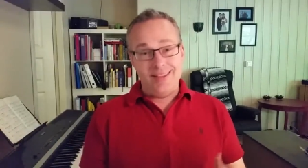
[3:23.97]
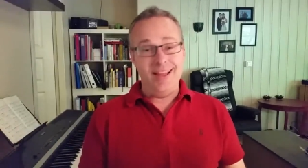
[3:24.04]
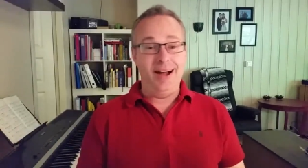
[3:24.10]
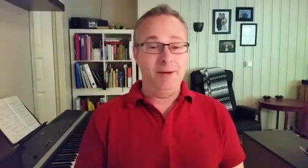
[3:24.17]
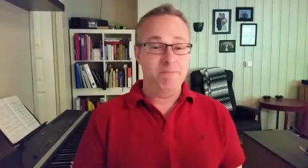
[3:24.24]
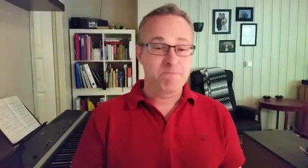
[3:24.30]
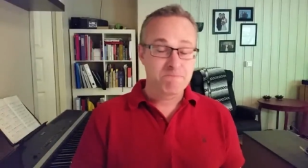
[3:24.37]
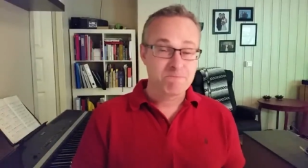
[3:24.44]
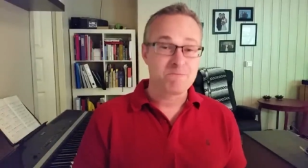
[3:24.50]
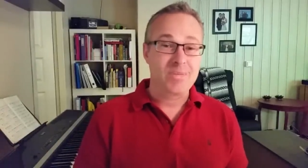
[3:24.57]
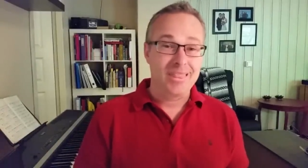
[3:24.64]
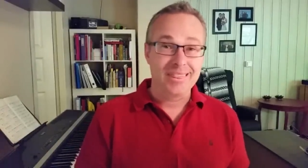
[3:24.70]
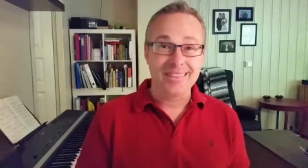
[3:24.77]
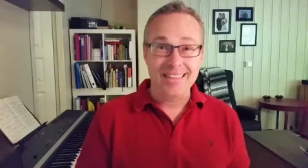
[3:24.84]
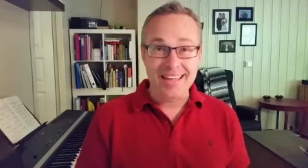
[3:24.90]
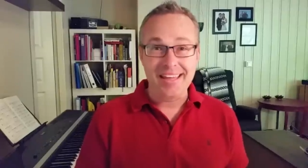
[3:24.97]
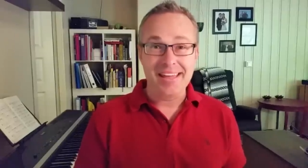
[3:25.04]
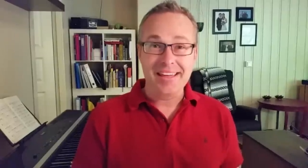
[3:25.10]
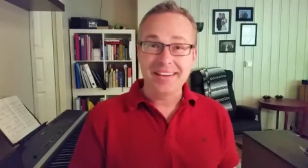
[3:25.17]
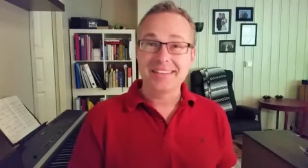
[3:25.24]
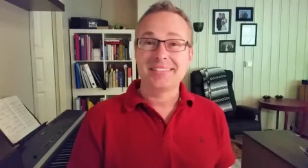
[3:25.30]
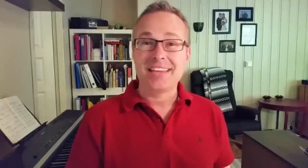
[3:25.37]
yeah.
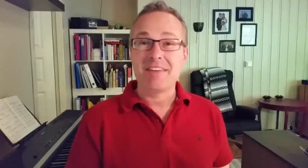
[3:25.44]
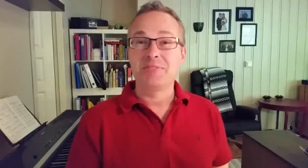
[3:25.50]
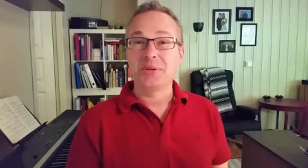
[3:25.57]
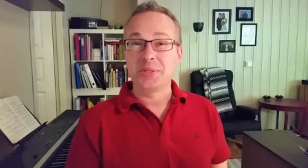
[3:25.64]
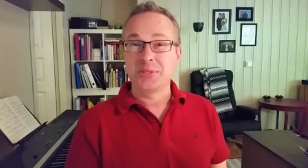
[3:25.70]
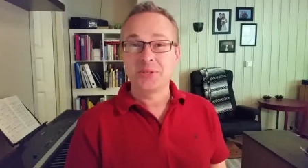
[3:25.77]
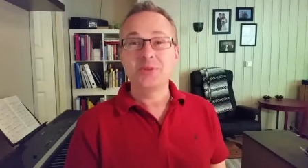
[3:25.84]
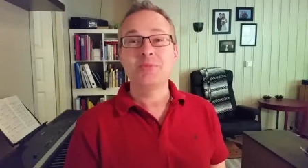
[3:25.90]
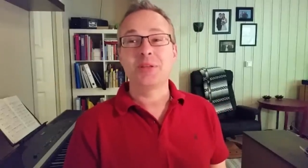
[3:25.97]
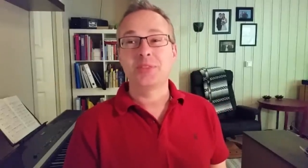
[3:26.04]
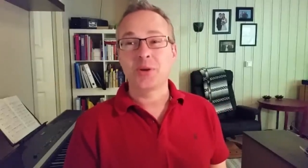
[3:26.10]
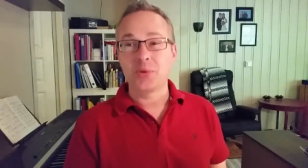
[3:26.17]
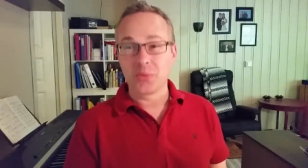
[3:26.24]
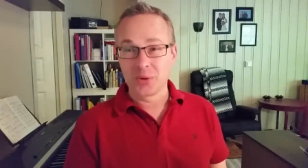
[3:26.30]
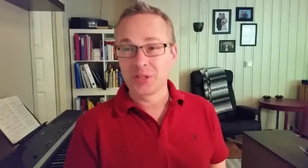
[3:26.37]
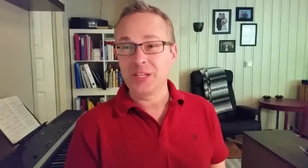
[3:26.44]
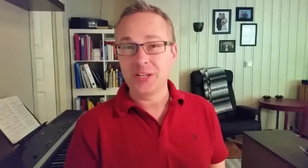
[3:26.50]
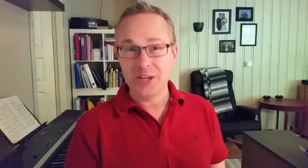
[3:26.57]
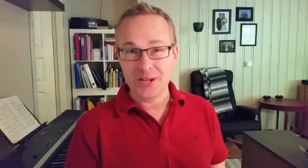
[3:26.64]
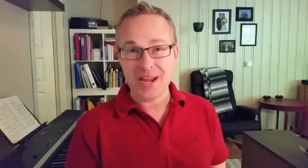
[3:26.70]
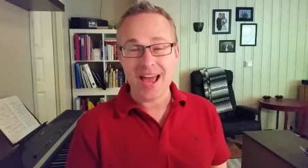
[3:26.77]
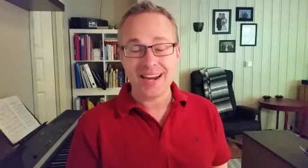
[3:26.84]
It is safe to assume that they're
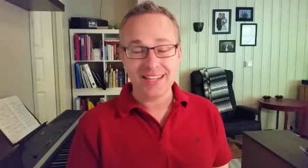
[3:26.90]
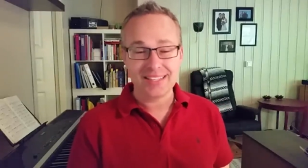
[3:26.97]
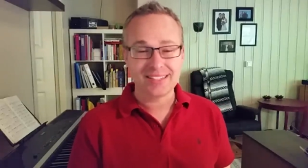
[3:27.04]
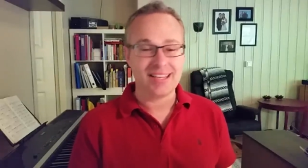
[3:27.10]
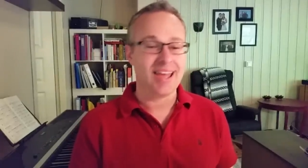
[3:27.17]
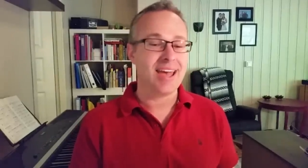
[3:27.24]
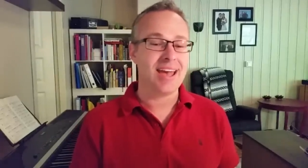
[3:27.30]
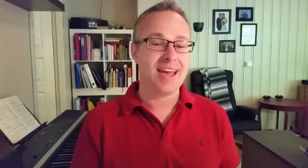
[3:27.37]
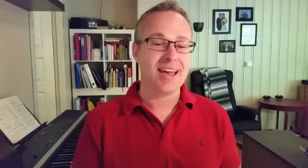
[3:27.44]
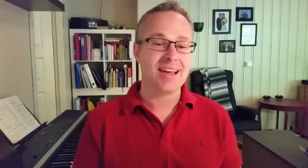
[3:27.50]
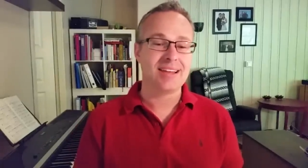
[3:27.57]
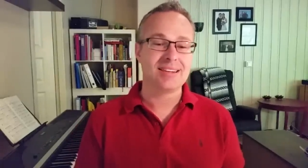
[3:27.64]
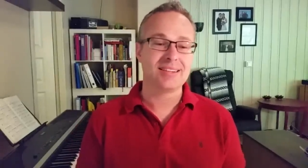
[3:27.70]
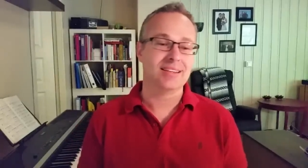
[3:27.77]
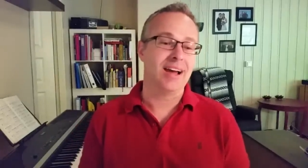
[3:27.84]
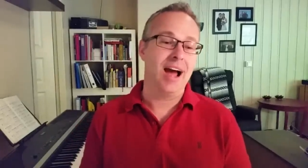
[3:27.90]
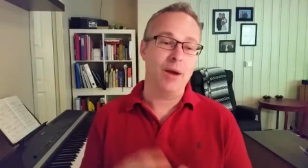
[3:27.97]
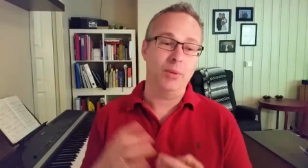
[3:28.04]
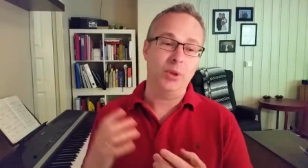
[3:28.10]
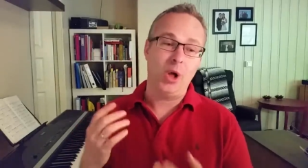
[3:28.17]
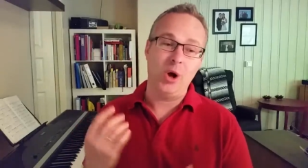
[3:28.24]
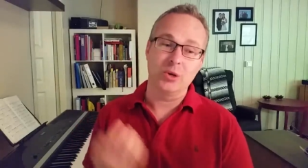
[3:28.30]
really good at it, and
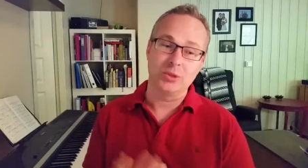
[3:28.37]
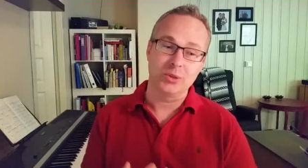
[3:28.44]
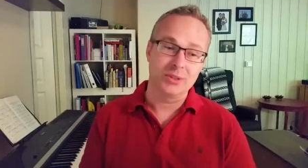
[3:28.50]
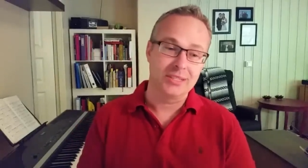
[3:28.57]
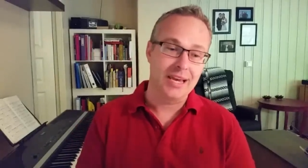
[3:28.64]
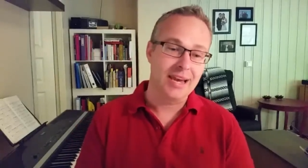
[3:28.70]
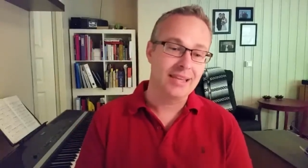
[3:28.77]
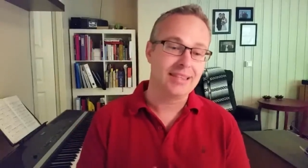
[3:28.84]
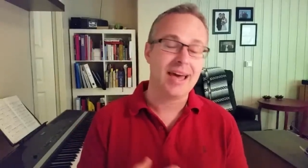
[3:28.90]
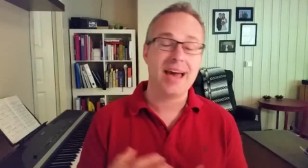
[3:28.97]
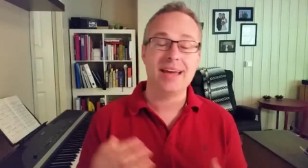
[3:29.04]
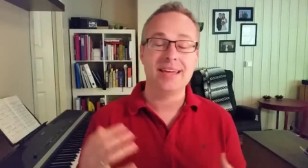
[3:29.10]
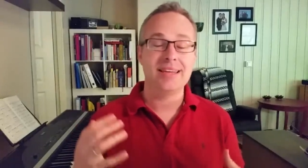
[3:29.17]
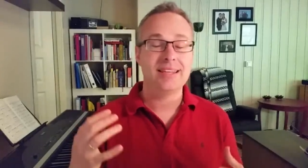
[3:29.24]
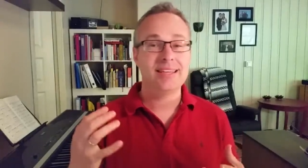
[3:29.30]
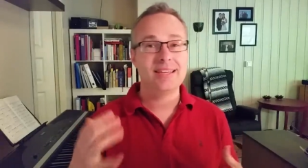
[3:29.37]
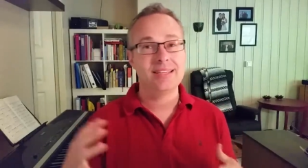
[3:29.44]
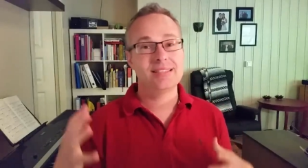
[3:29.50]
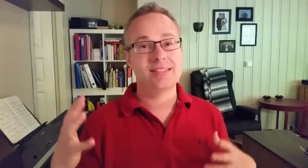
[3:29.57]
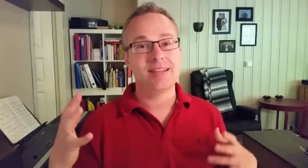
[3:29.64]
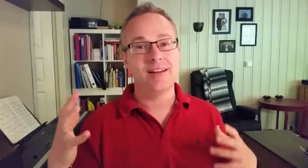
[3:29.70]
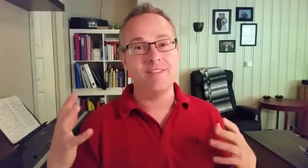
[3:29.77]
I will also say that it
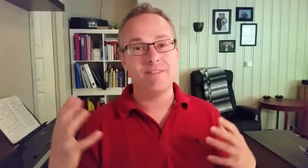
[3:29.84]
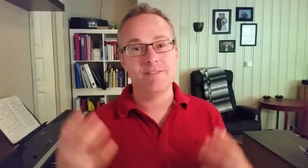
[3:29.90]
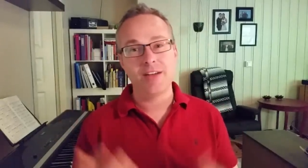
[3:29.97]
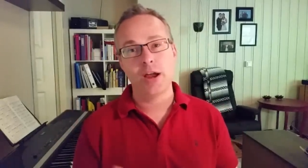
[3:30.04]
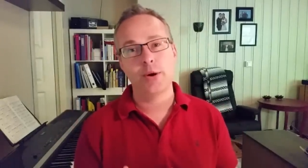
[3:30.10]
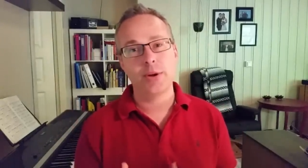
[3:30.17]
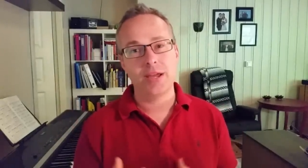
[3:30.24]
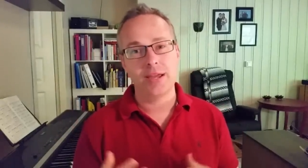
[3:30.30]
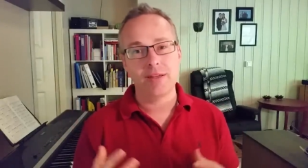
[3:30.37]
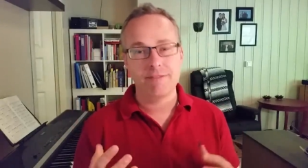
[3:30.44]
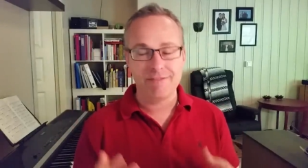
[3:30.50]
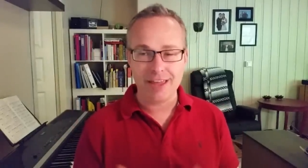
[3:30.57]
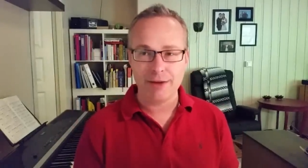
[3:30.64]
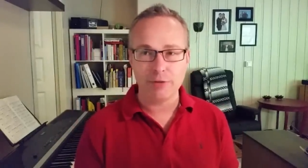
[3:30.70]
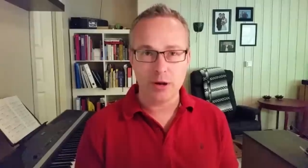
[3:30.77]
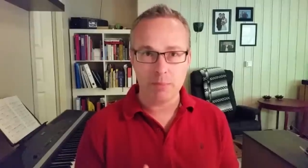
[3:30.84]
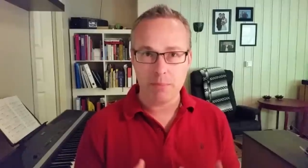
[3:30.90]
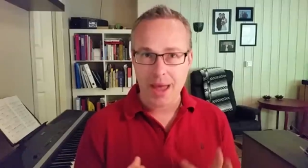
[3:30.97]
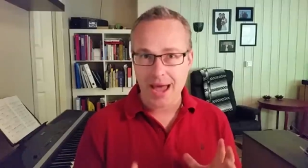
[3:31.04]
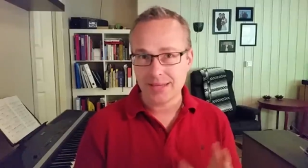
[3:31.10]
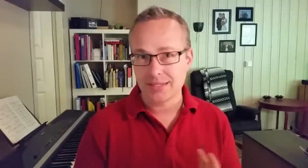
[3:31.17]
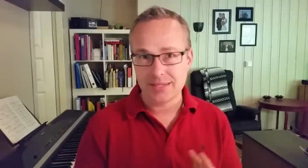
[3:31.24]
is a very
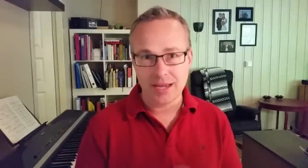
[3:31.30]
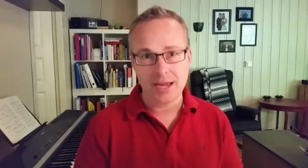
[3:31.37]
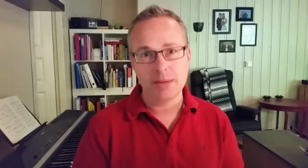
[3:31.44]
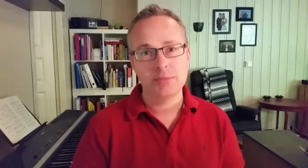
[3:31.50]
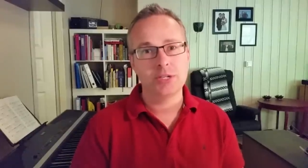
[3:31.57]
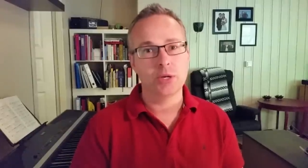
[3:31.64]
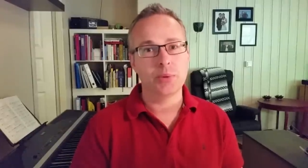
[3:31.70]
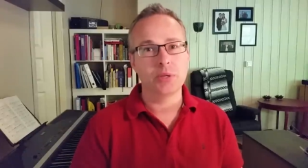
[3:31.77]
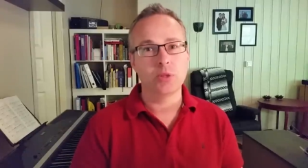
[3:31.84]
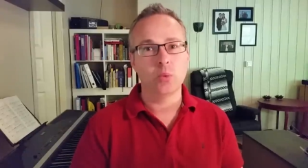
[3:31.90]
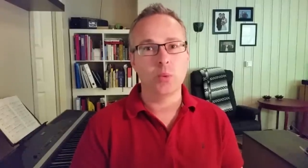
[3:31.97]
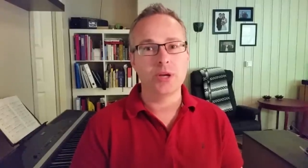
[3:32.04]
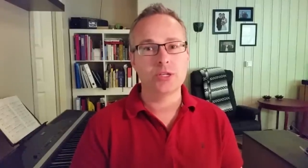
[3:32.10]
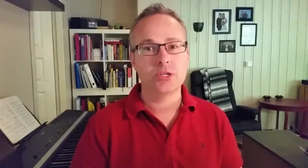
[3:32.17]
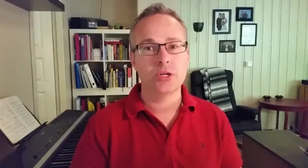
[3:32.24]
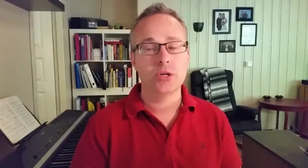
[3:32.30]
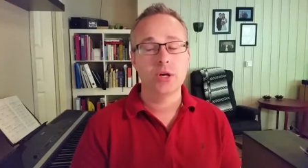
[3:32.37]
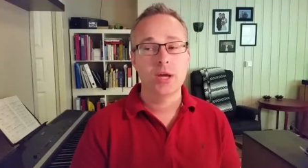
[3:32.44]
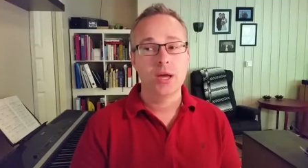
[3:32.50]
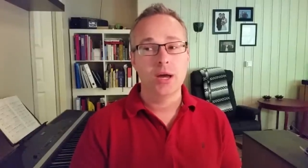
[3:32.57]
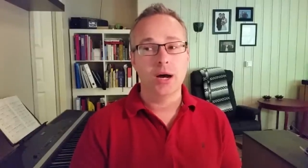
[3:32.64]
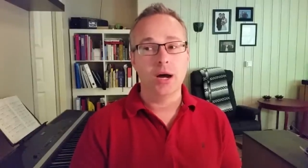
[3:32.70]
favorite pastime during the winter,